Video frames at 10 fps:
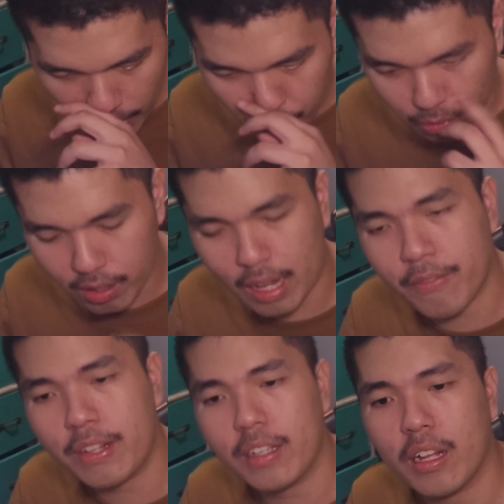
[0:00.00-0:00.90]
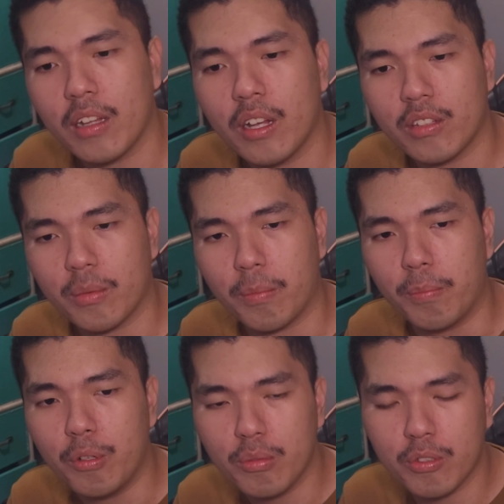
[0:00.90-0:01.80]
while having a lot of
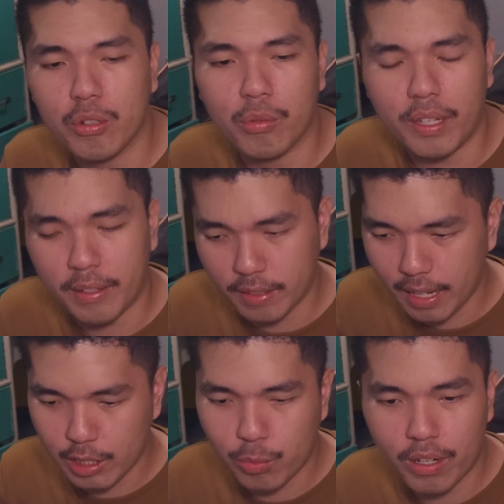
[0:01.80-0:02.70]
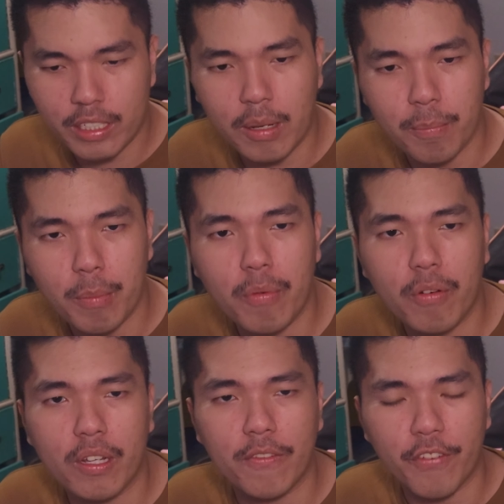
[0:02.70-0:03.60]
bloom. So that's why some people
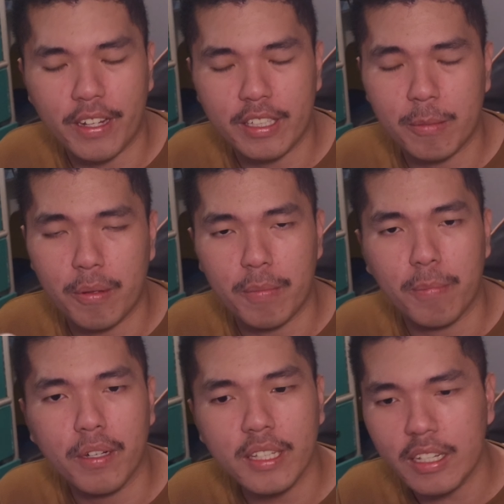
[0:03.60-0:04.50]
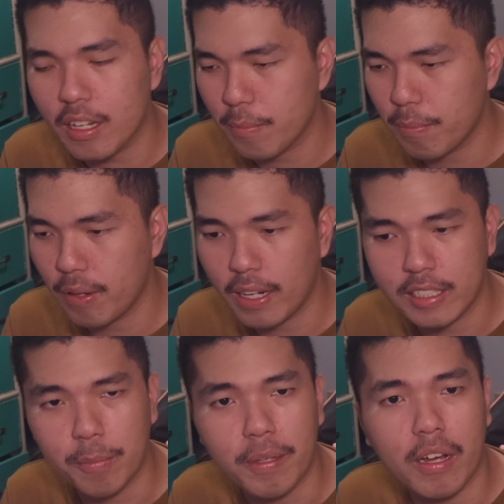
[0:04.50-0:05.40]
can find this a bit muddy. It's
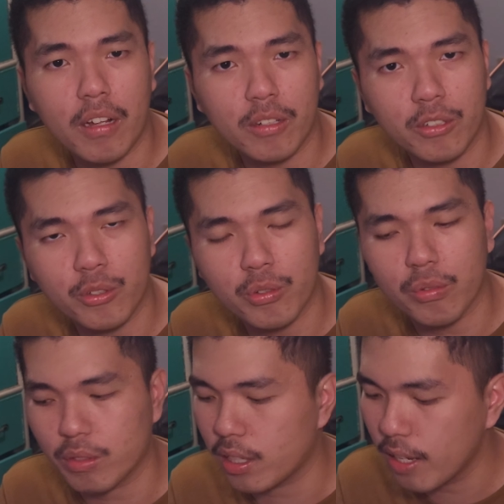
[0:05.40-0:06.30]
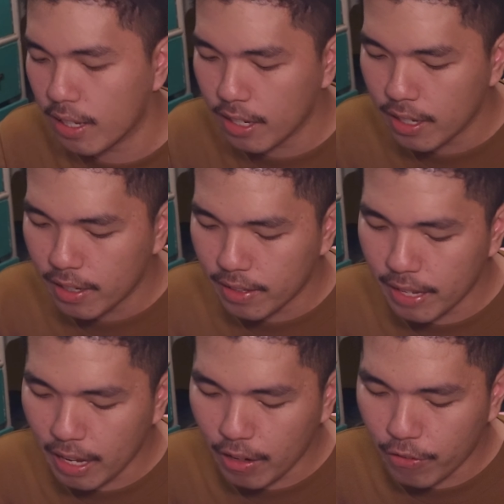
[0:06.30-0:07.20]
a bit uncontrolled.
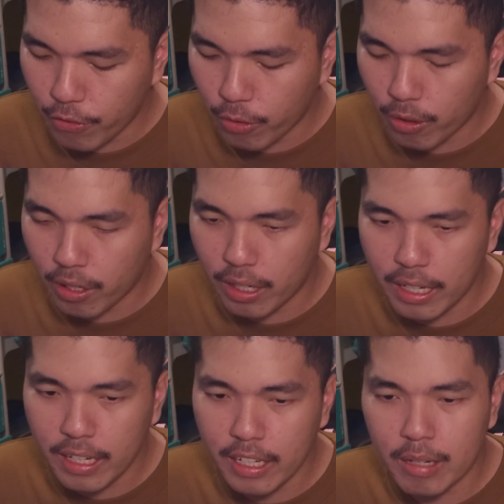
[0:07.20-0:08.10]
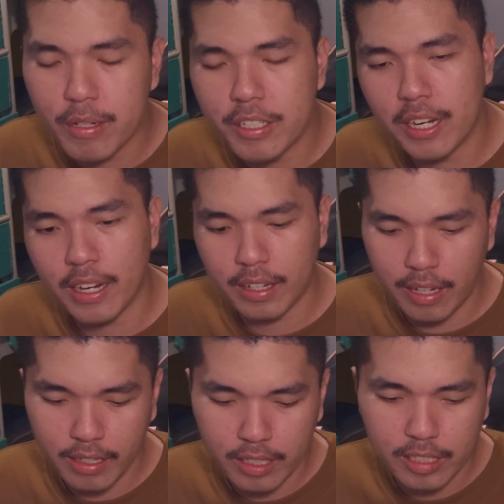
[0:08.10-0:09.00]
Now for the imaging
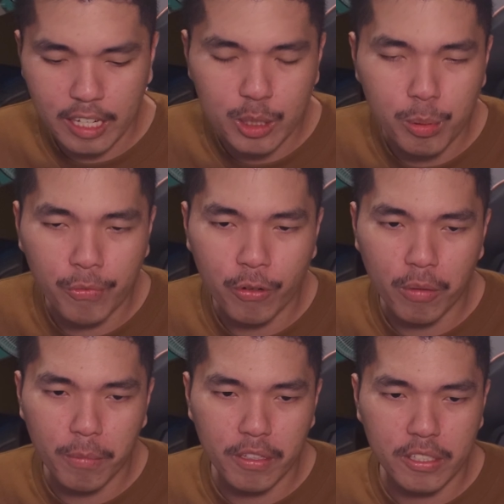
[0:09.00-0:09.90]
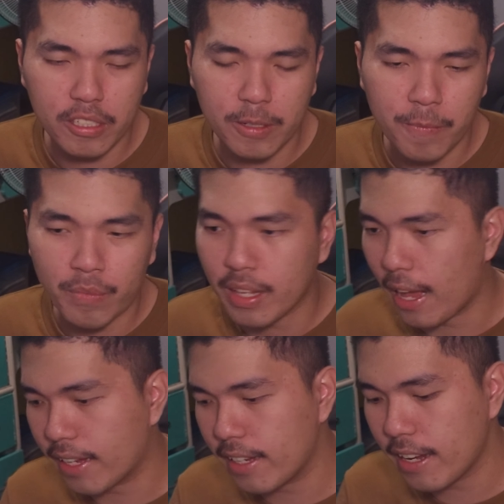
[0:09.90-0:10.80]
and the stage performance,
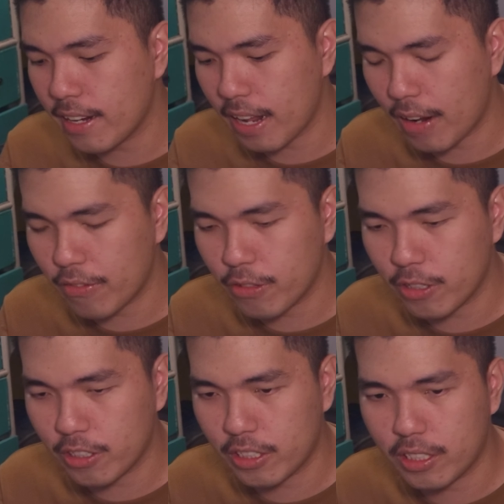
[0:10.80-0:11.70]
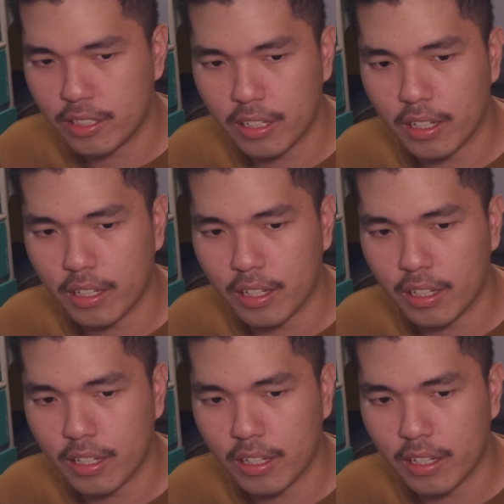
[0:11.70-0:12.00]
again, average.